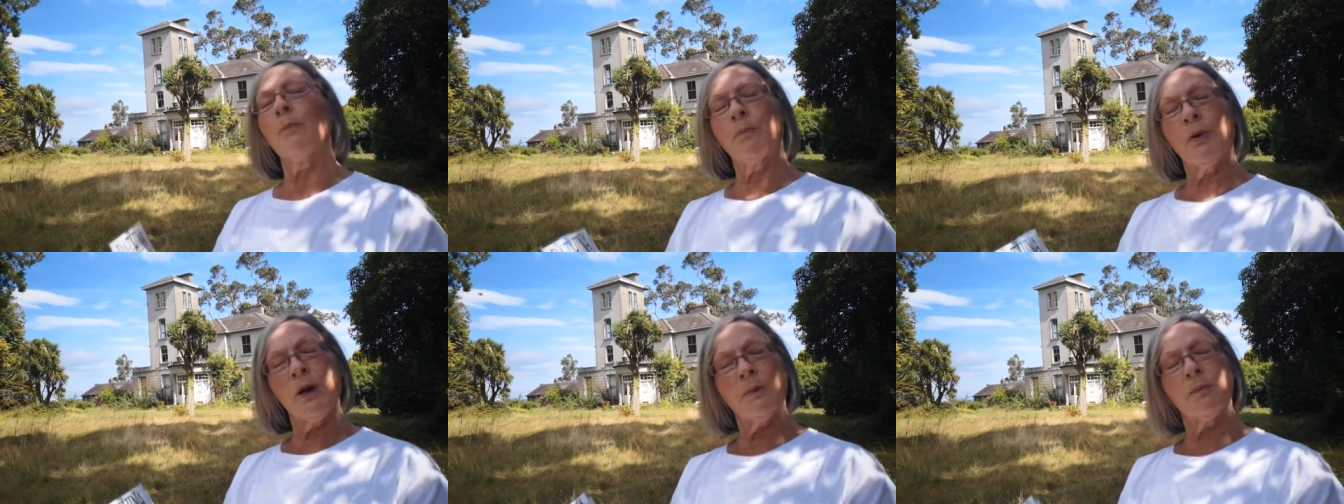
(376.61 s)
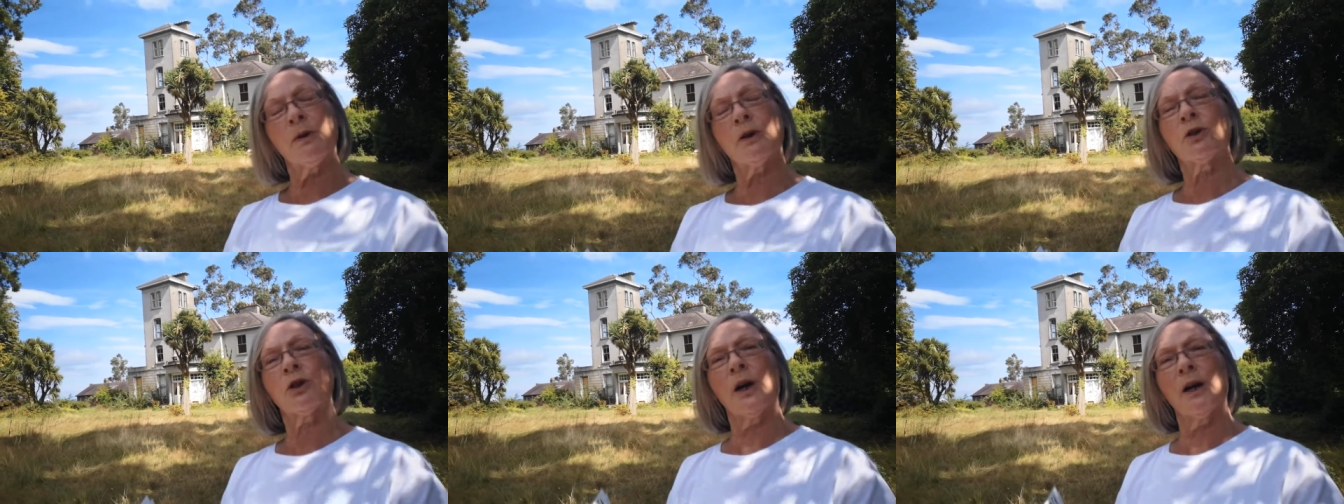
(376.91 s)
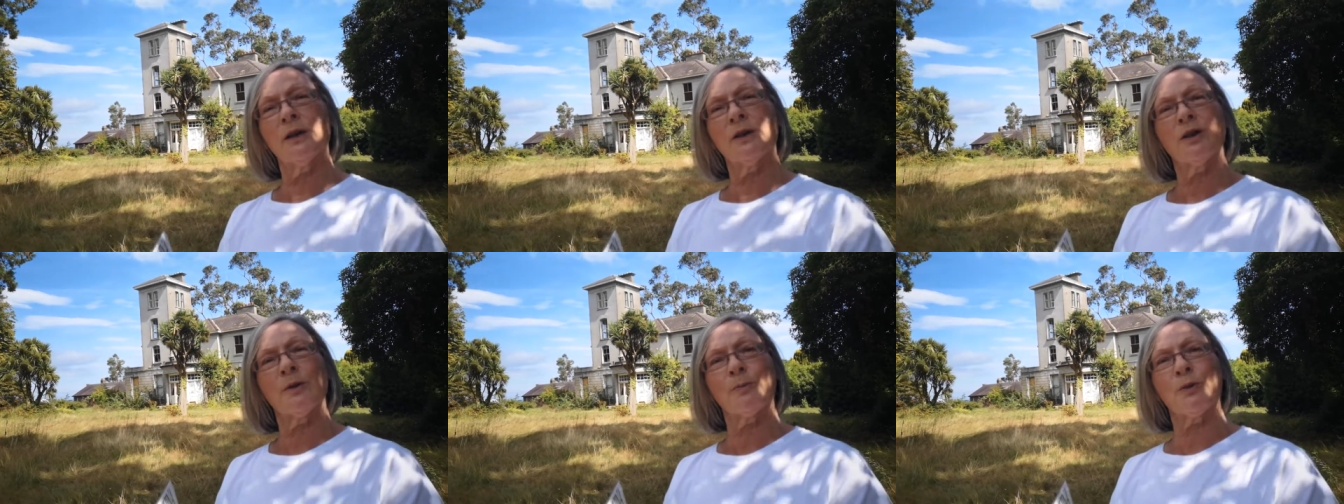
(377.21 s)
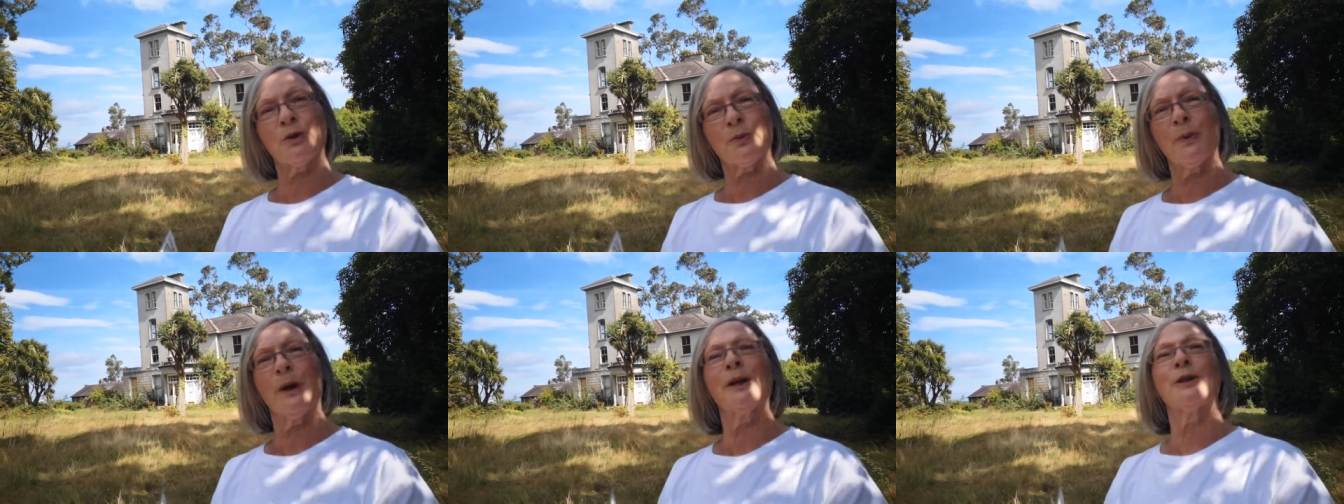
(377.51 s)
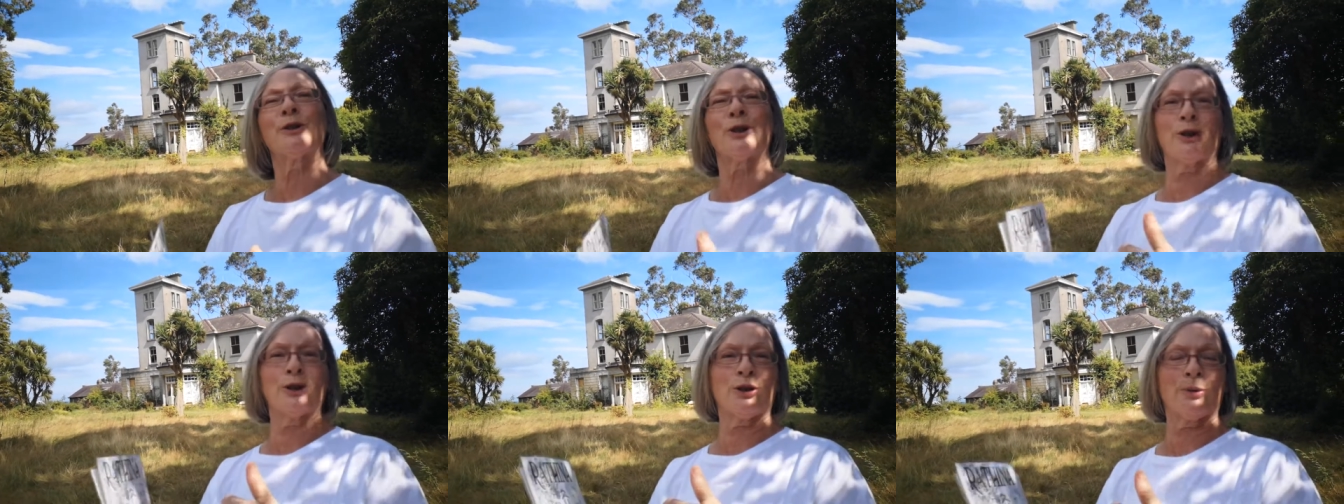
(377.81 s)
and people trying to
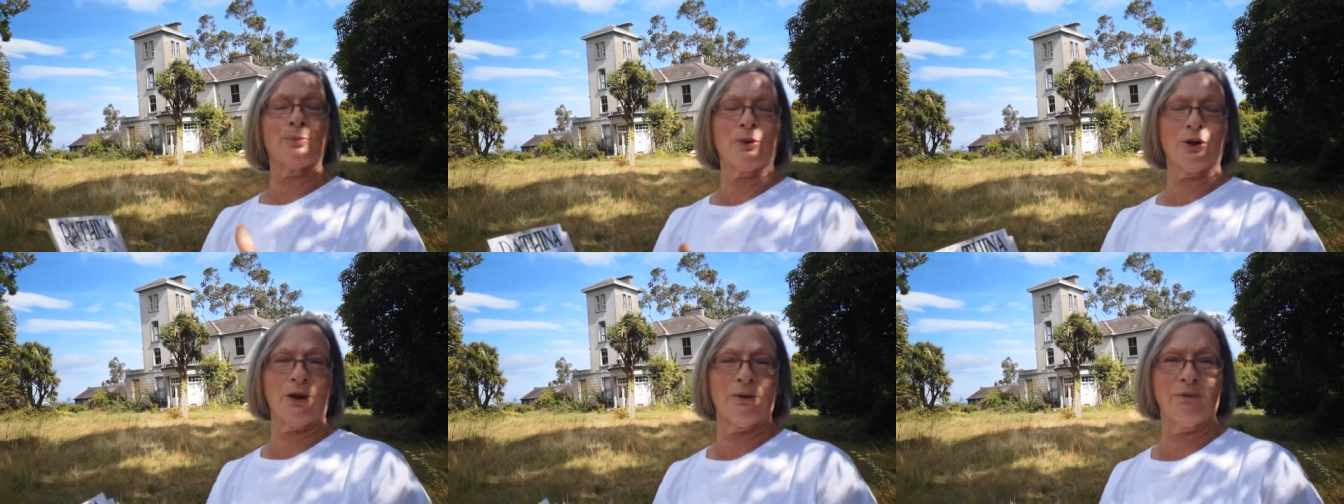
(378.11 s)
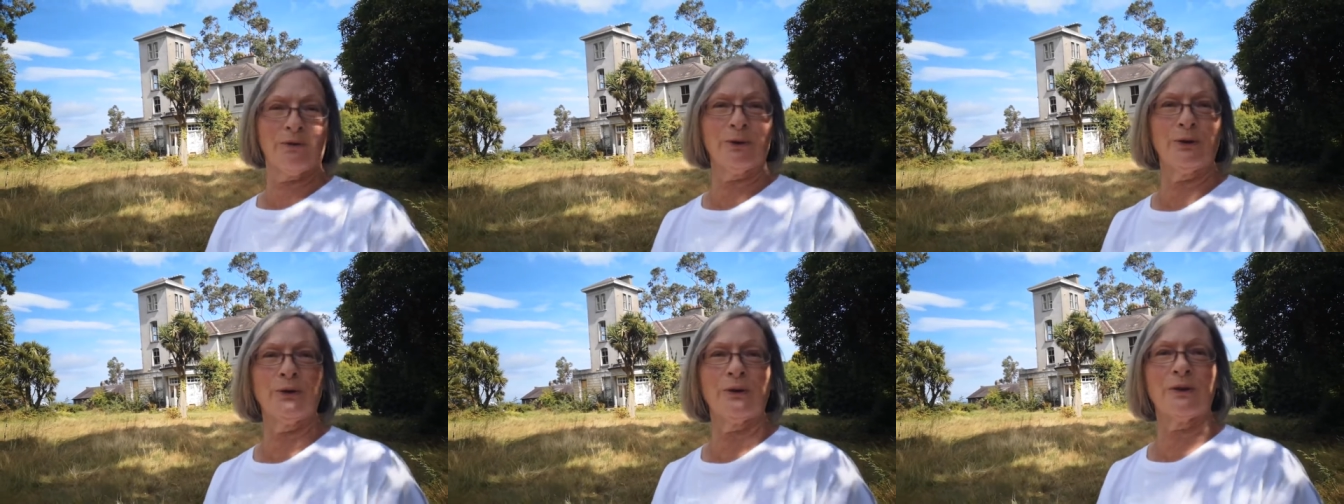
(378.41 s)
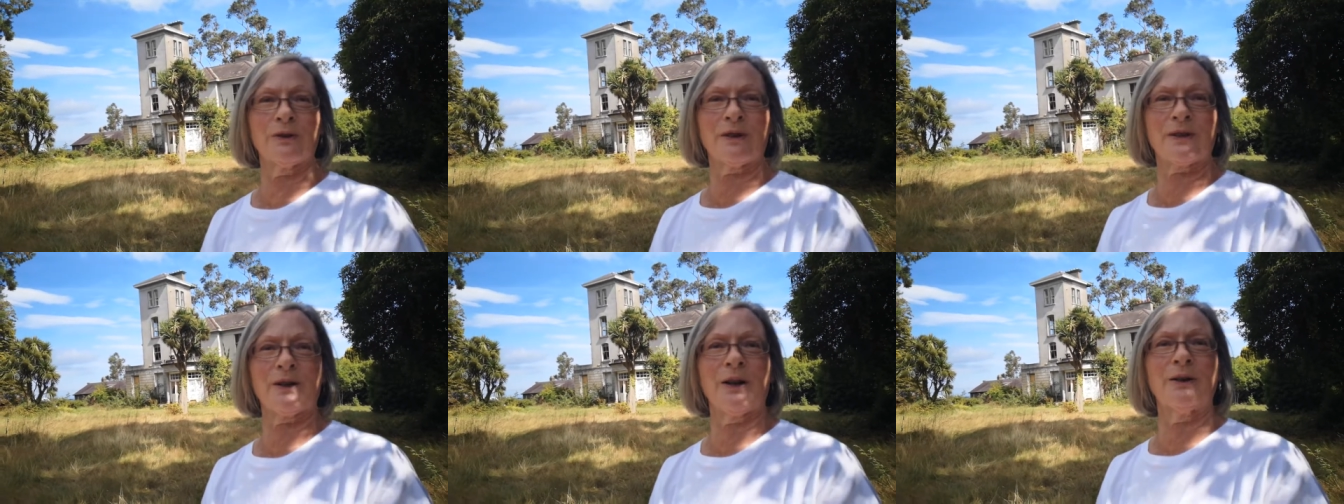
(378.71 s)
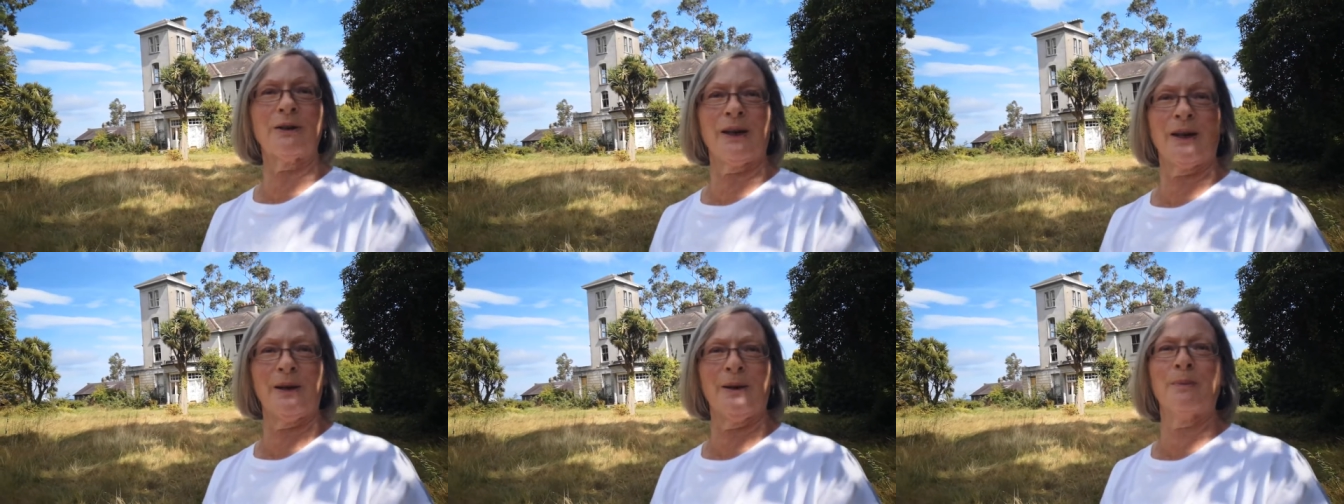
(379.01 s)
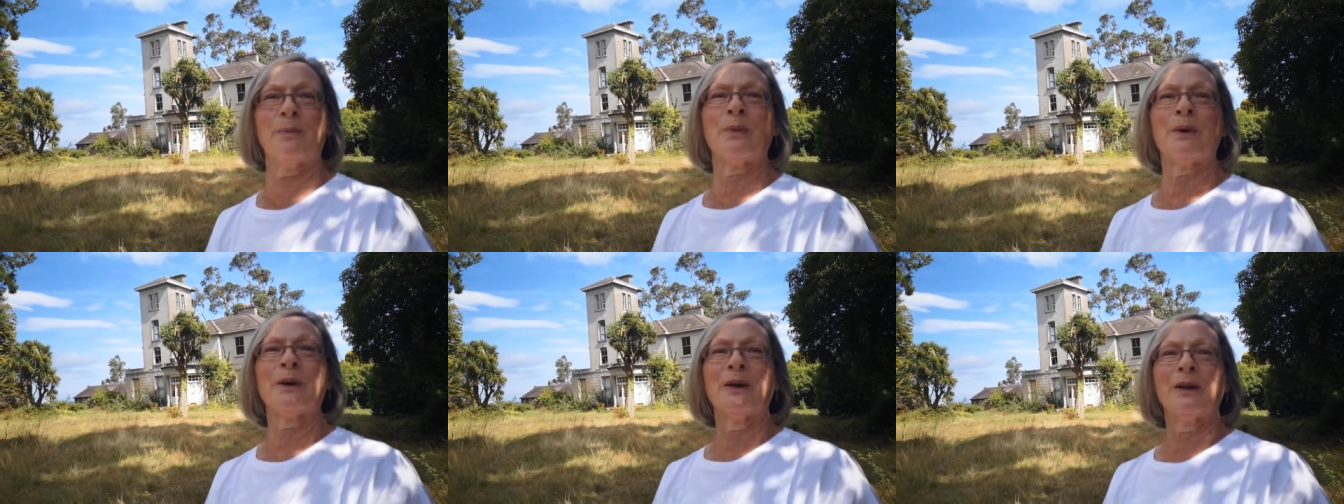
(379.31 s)
persuade her to put influence on
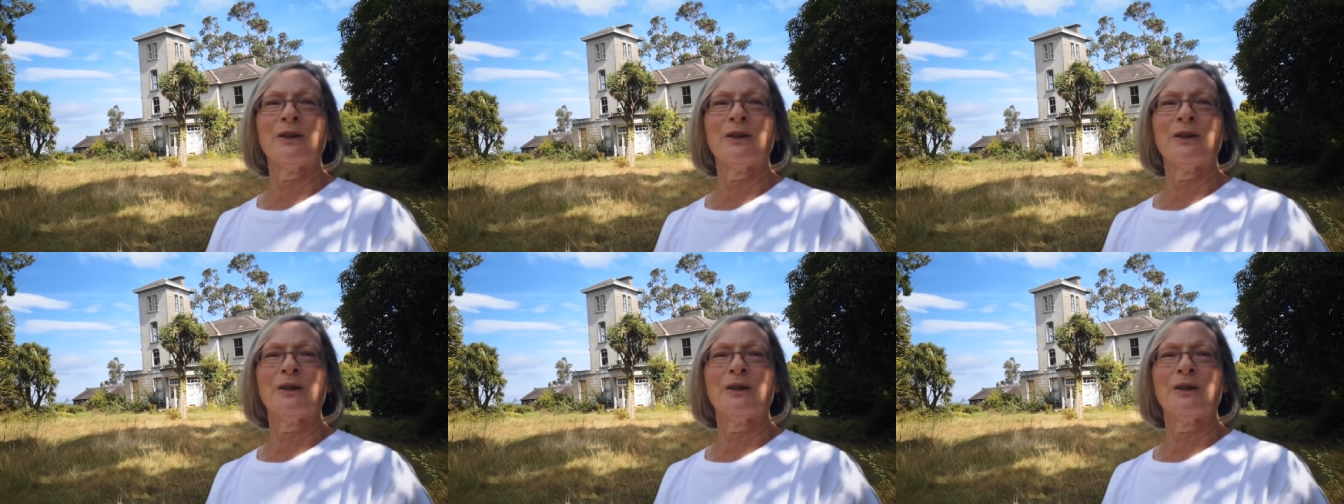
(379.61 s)
him